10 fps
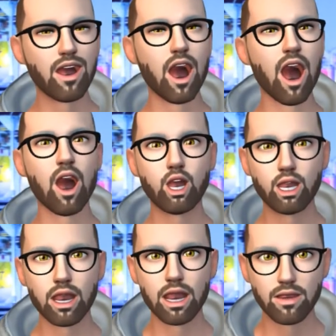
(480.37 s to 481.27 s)
Uh,
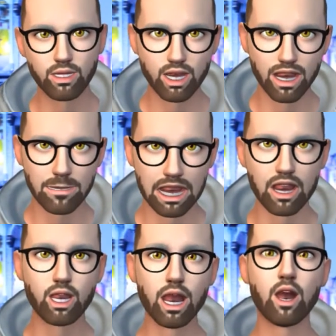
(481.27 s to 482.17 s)
we're just
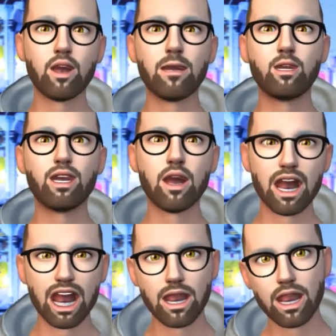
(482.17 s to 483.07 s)
playing around with the numbers that
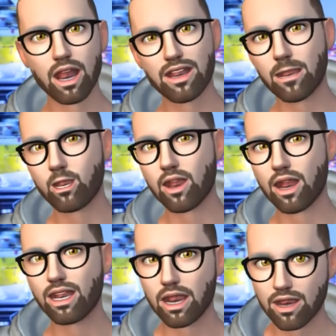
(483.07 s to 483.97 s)
they've kind of given with
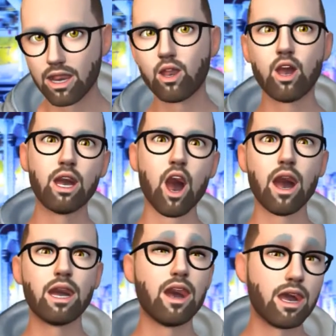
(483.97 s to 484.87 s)
us and giving you a
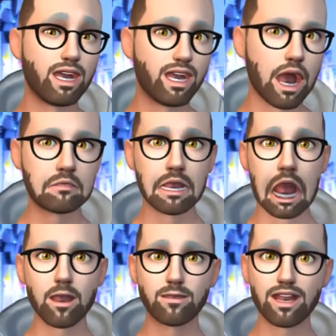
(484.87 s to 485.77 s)
context of
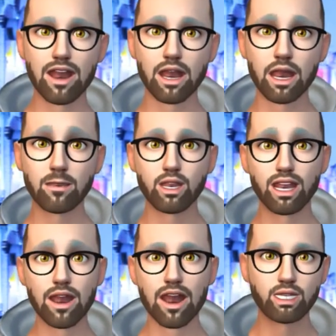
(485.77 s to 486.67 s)
how big
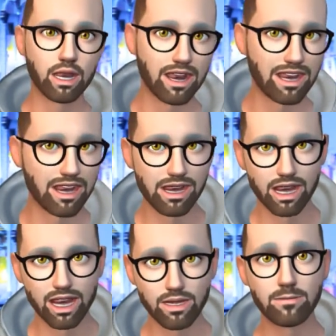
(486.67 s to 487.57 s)
Prusa actually
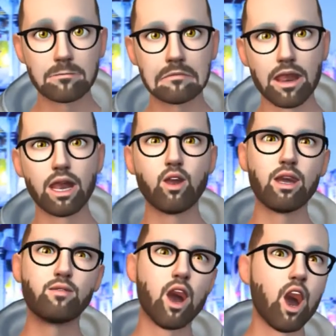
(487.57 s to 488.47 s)
is. But to
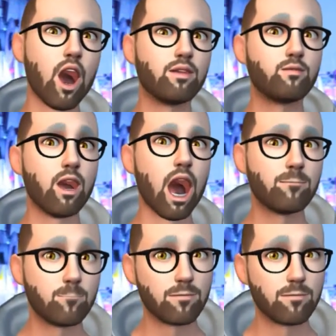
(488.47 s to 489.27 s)
have gone from